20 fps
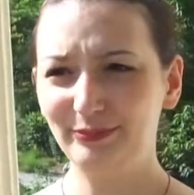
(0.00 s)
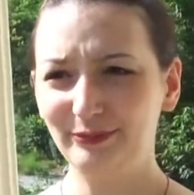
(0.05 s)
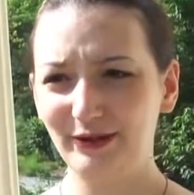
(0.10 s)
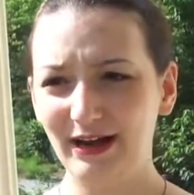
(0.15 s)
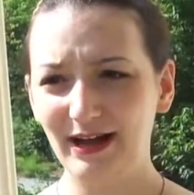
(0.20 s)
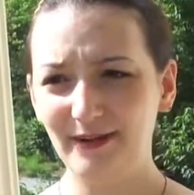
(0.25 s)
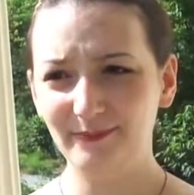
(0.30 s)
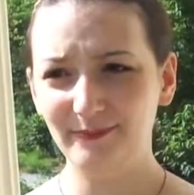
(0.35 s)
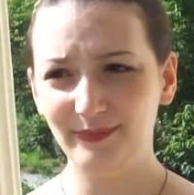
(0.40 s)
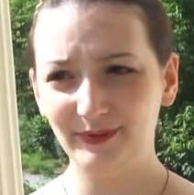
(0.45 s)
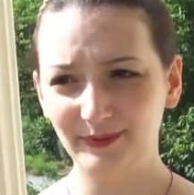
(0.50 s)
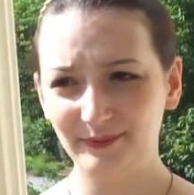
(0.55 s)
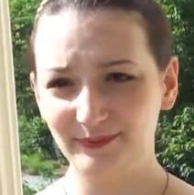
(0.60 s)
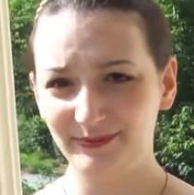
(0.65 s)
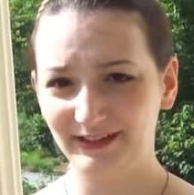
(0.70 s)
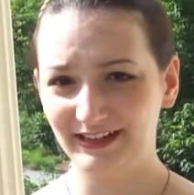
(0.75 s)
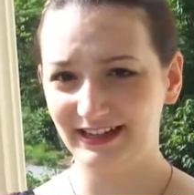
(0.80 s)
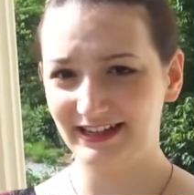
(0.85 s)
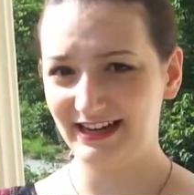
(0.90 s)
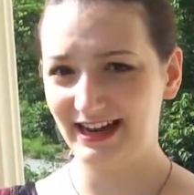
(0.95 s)

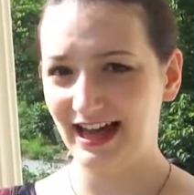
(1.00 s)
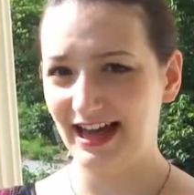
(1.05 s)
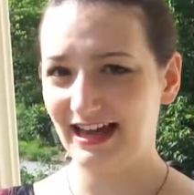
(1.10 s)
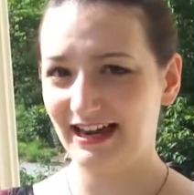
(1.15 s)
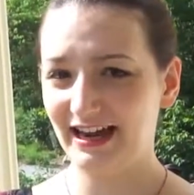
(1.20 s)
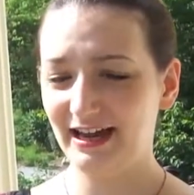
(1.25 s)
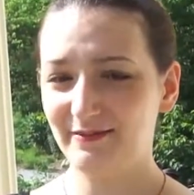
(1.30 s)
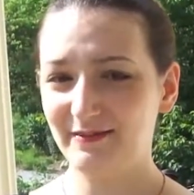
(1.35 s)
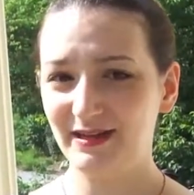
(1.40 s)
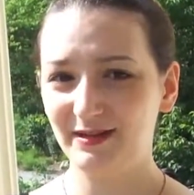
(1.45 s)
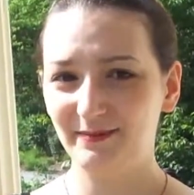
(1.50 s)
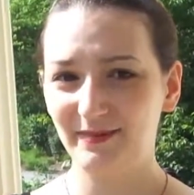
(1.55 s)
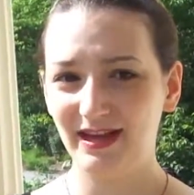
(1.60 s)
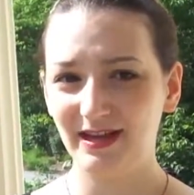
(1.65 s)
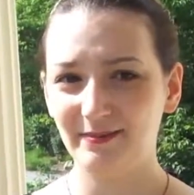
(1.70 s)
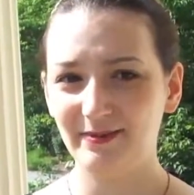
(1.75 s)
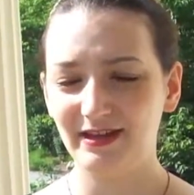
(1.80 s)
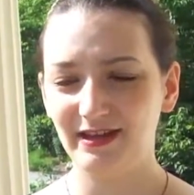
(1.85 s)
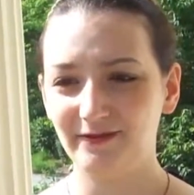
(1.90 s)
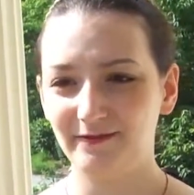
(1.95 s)
Probably not. I mean,
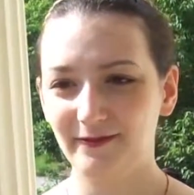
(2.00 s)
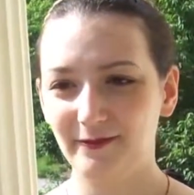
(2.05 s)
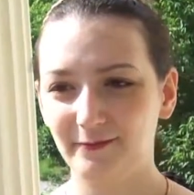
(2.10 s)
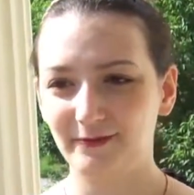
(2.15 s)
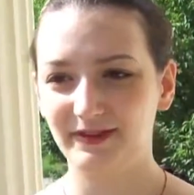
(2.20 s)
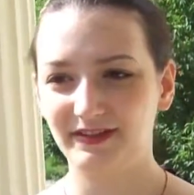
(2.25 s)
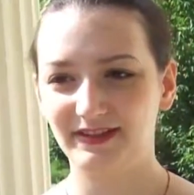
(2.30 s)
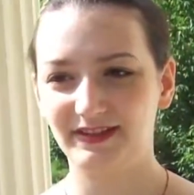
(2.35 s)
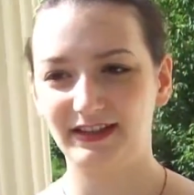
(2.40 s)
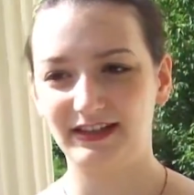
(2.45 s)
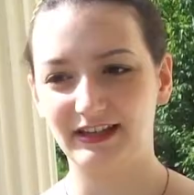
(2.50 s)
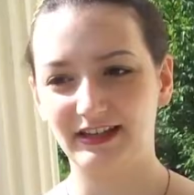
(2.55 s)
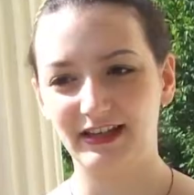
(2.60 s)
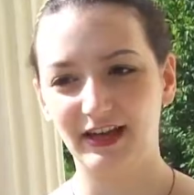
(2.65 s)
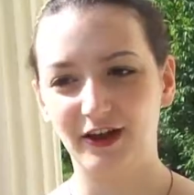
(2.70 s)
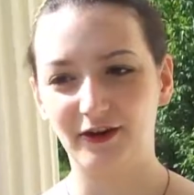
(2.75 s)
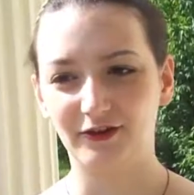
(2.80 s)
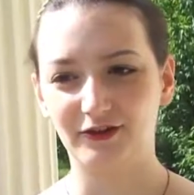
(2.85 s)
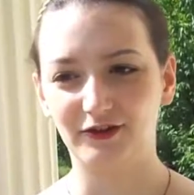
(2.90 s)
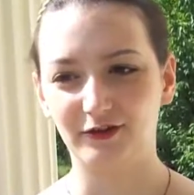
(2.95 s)
maybe if it was like a
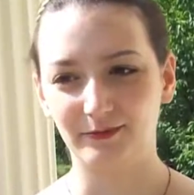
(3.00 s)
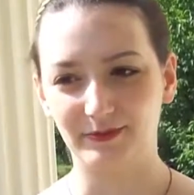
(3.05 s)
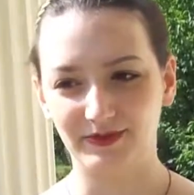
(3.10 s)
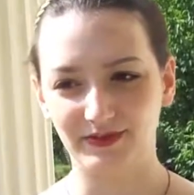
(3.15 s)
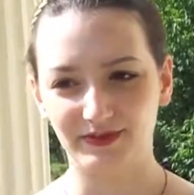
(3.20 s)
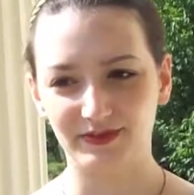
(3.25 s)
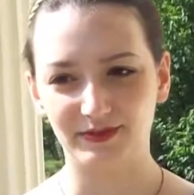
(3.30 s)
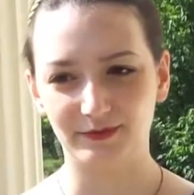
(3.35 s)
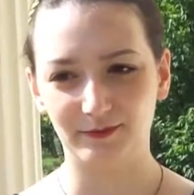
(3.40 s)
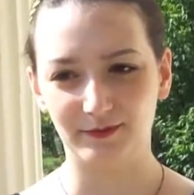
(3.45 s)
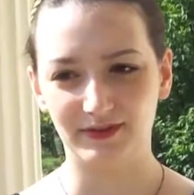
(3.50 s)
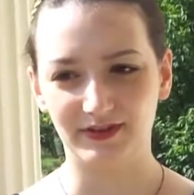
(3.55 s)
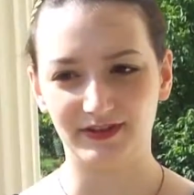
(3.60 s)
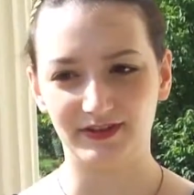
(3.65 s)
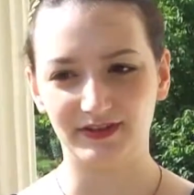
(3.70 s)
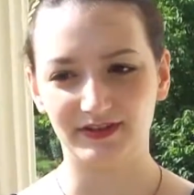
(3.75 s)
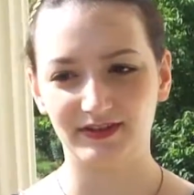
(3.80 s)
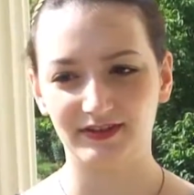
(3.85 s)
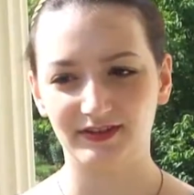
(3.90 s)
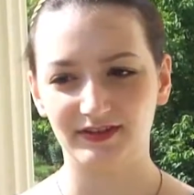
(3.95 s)
character was
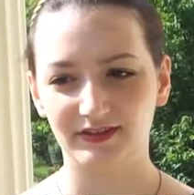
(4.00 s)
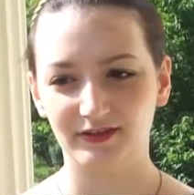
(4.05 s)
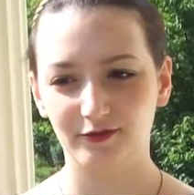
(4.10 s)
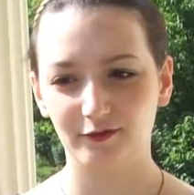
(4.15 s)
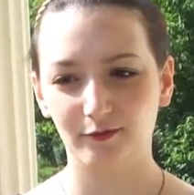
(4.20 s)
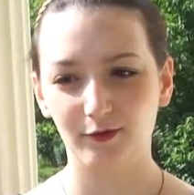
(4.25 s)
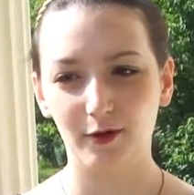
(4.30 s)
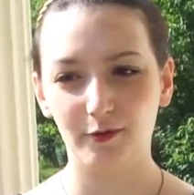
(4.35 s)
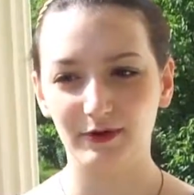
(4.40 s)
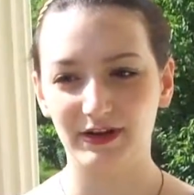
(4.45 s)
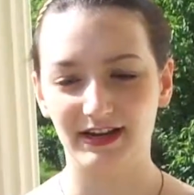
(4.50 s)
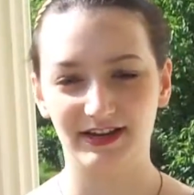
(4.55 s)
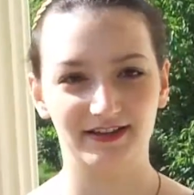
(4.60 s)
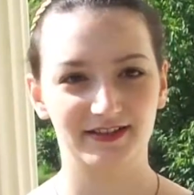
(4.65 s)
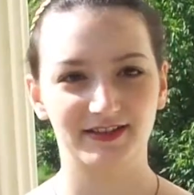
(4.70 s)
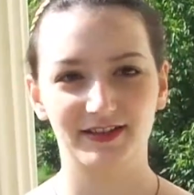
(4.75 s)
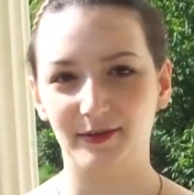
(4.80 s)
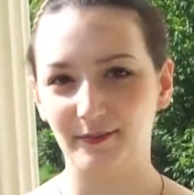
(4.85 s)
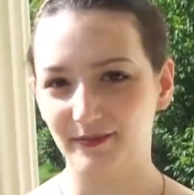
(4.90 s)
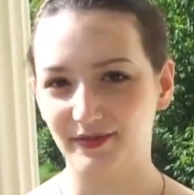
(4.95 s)

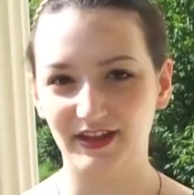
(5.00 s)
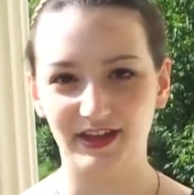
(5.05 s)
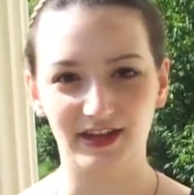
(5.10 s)
quoting something.